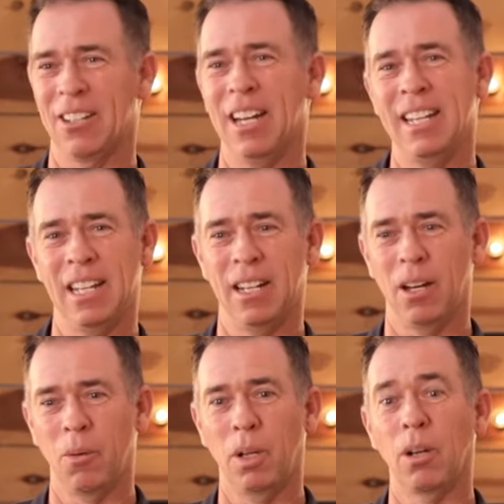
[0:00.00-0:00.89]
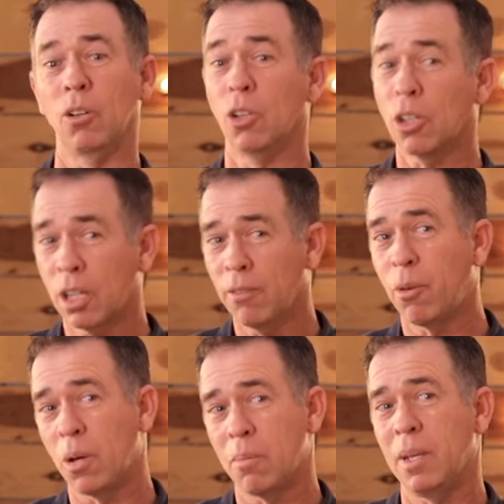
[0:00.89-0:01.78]
And then we are looking
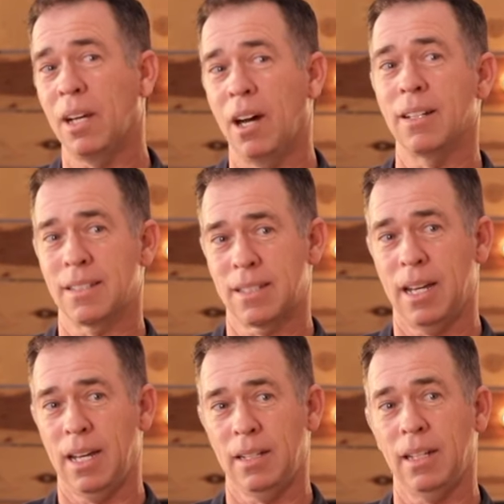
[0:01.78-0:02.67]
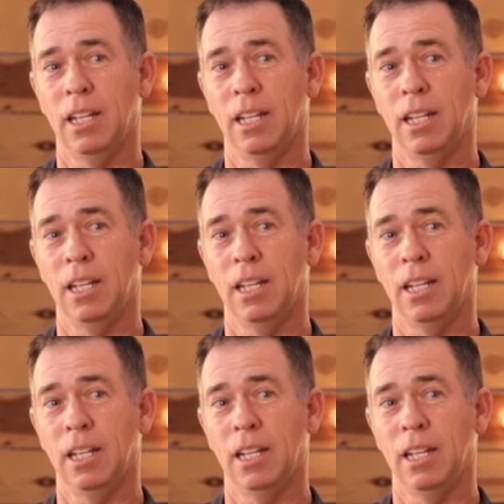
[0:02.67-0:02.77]
forward to being on site in the